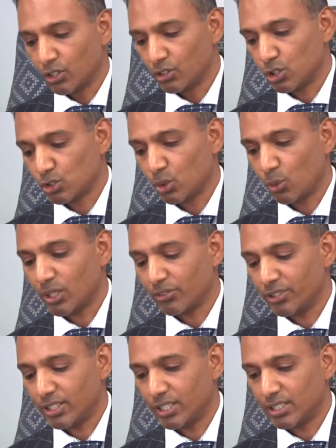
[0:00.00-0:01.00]
So, so one of
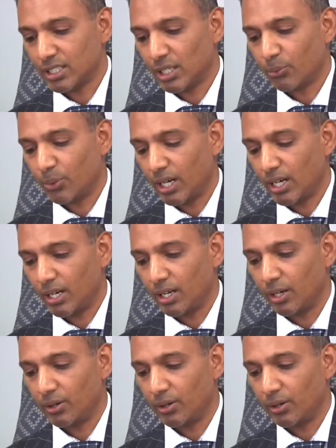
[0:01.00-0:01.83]
the things that we are